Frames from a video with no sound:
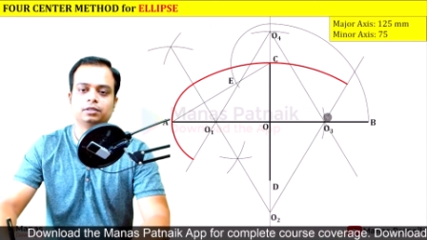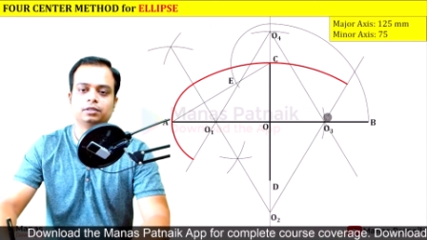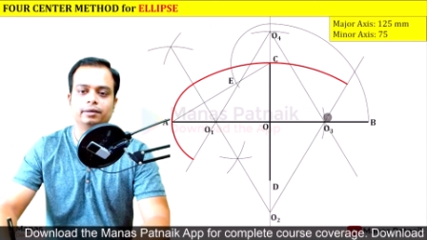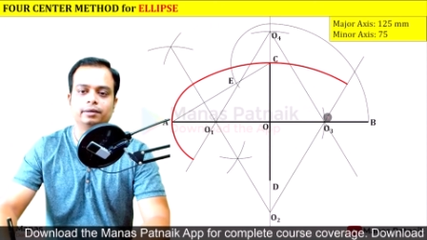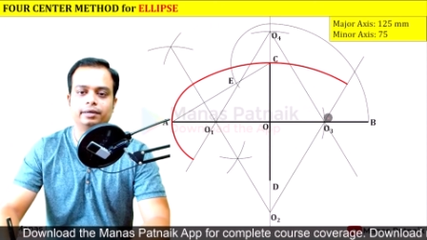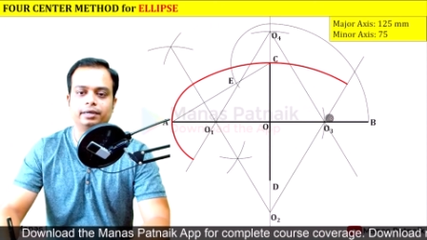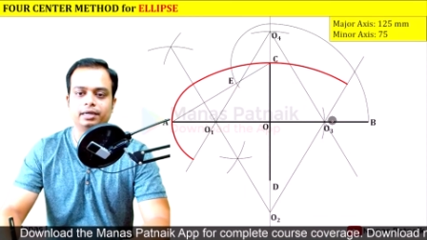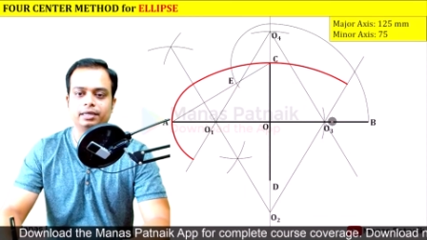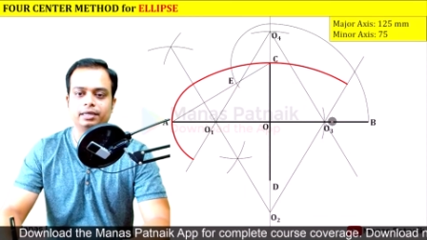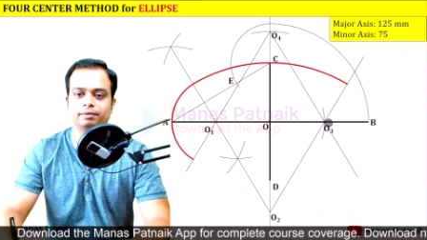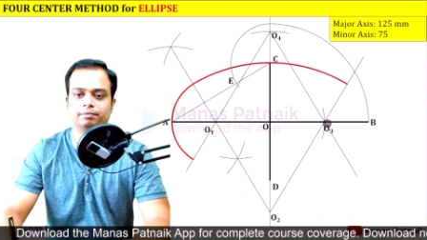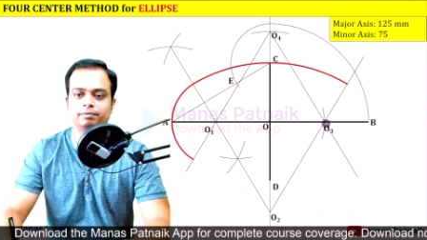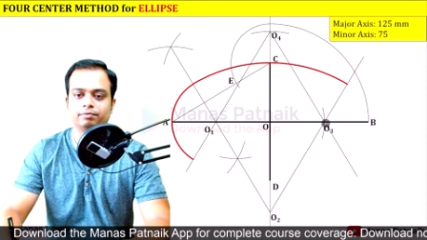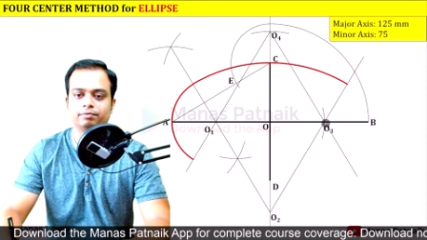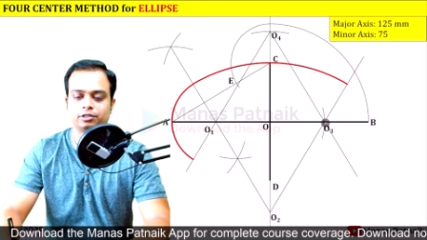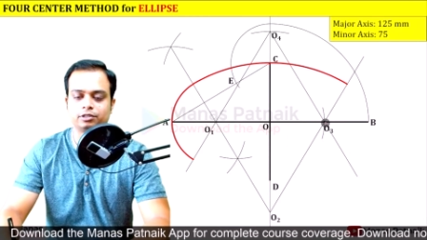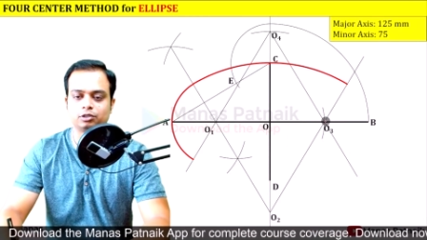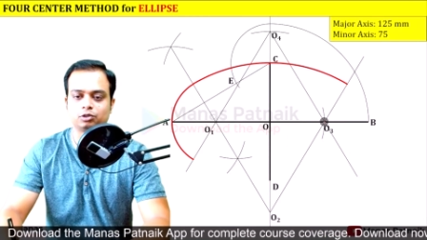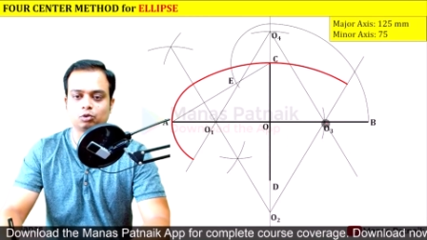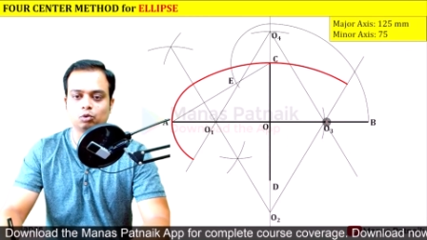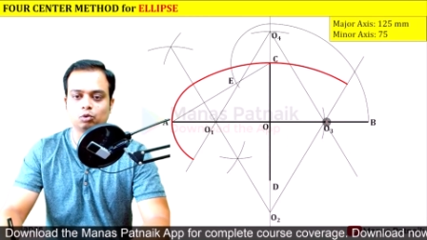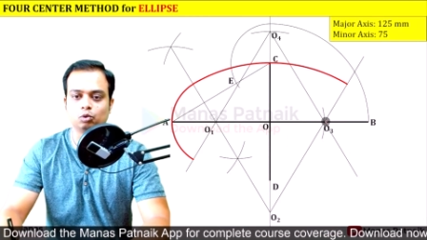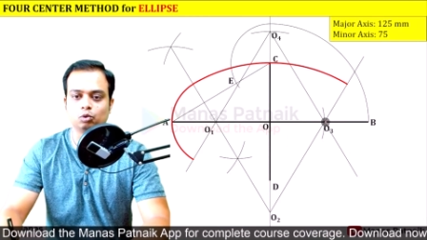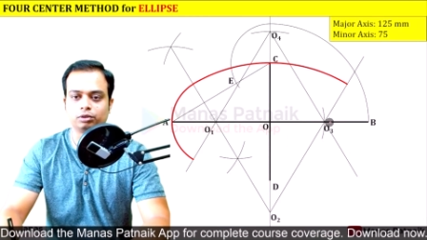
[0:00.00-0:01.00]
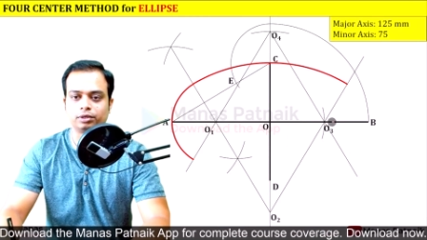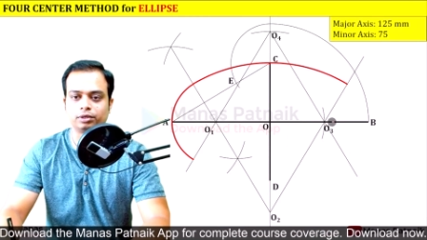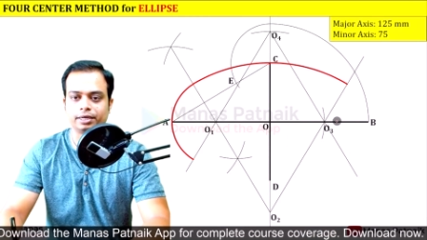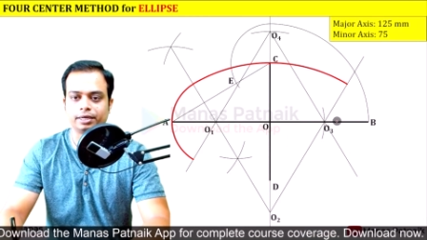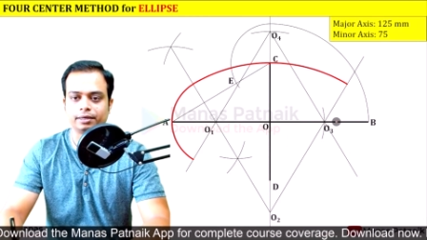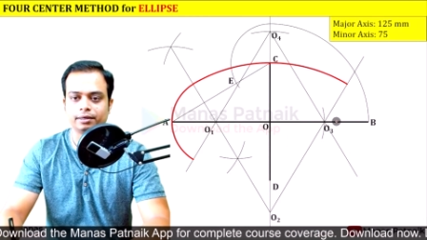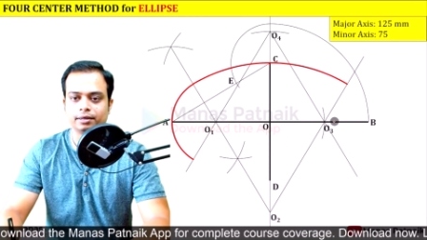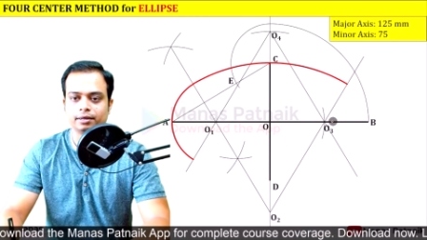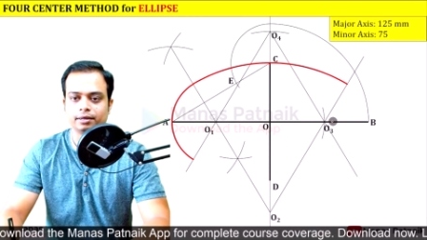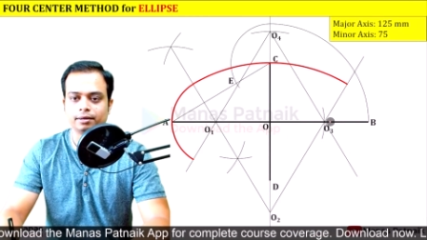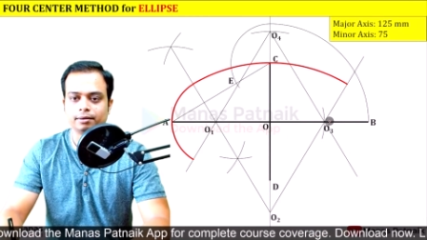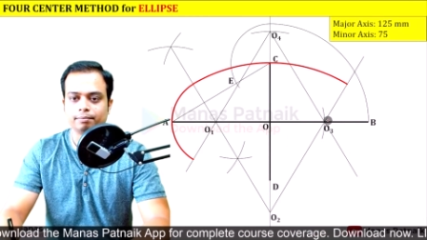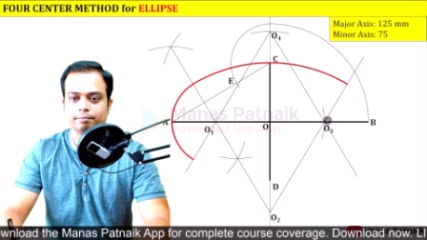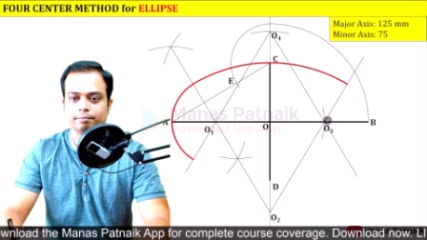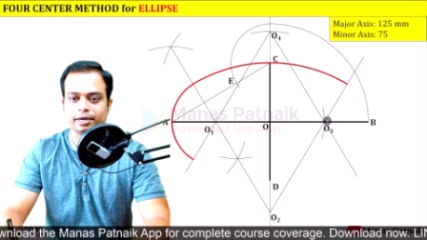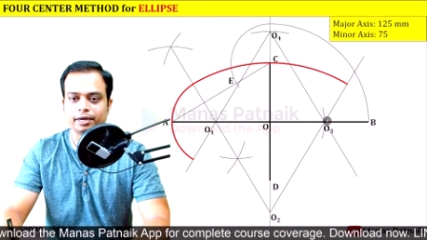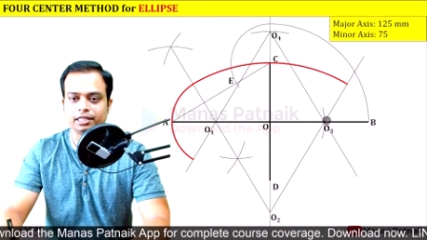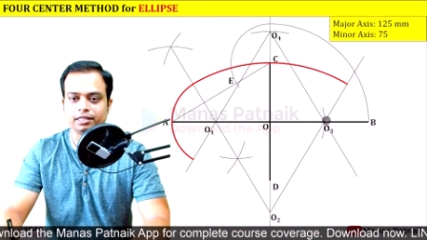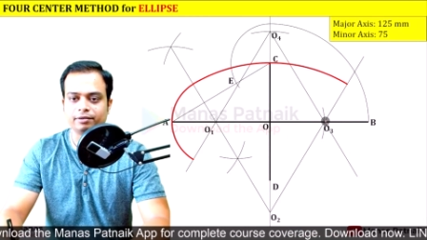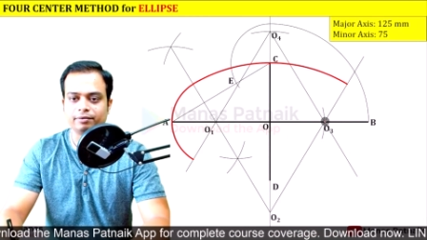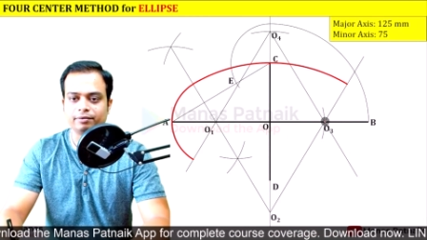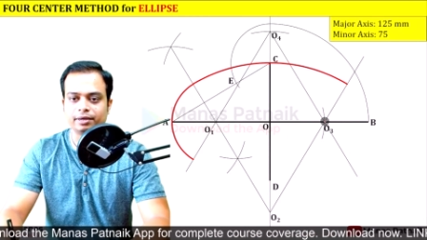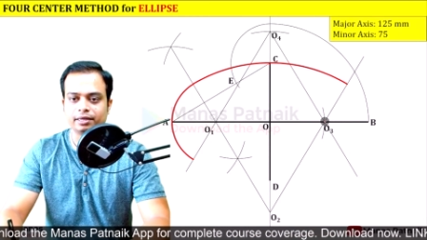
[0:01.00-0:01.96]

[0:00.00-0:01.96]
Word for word: Thirdly, this is O3. By the